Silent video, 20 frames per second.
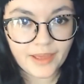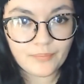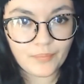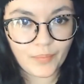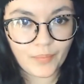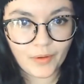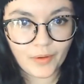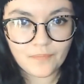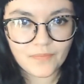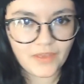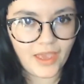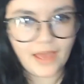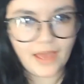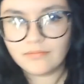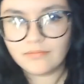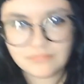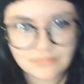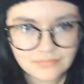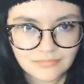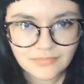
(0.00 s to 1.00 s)
but yeah,
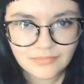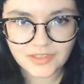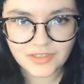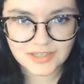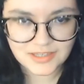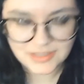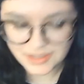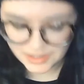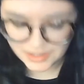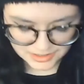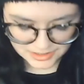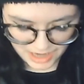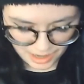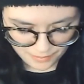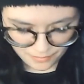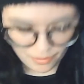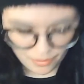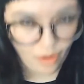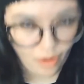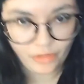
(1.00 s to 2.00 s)
this isn't the time
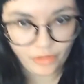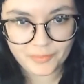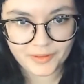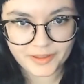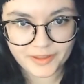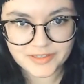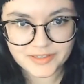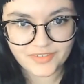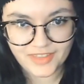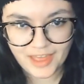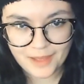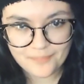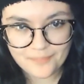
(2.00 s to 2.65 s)
or the place for that.